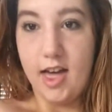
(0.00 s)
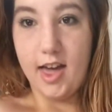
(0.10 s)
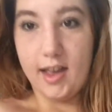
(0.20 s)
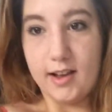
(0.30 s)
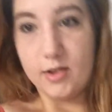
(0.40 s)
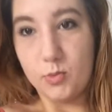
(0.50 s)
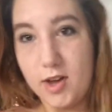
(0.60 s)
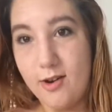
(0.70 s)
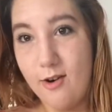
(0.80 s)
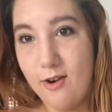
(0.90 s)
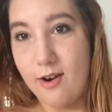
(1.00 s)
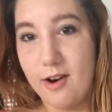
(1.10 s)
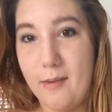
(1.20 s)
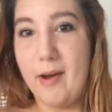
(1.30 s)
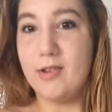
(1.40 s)
and we
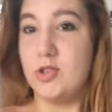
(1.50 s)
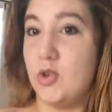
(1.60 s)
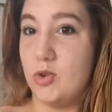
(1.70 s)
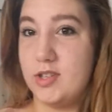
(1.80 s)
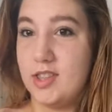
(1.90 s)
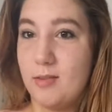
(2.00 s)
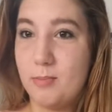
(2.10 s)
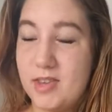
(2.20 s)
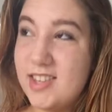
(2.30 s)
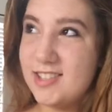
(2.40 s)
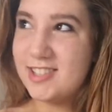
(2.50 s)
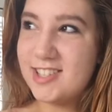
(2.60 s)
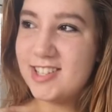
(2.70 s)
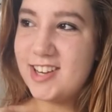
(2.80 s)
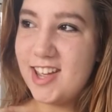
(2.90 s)
are about to go to the beach
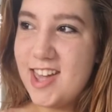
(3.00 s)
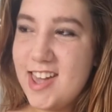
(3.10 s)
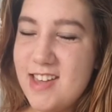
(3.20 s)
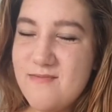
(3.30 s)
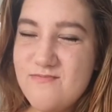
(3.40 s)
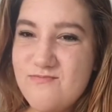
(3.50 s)
today